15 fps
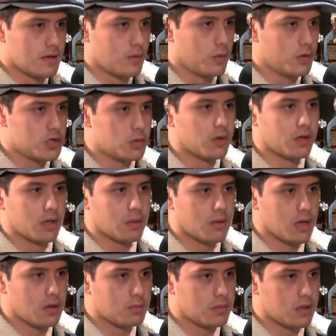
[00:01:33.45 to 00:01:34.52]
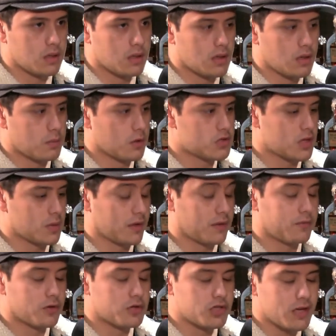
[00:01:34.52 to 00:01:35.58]
Would you want to come out and be a merch guy?" I'm like,
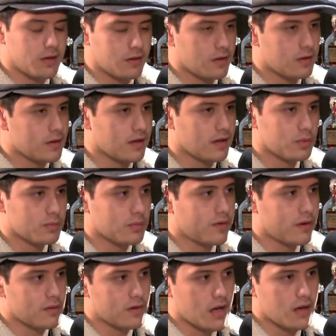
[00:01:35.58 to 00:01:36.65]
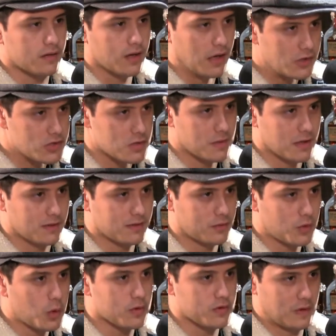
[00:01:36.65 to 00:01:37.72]
"For Shenandoah, that's one of my favorite '90s country bands. Of
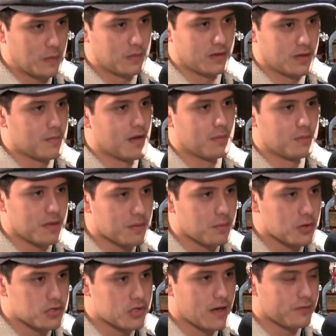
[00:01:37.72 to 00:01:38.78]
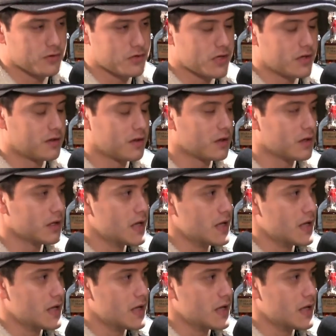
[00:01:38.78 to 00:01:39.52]
course, mm-hmm. I would come out and be a merch guy for Shenandoah."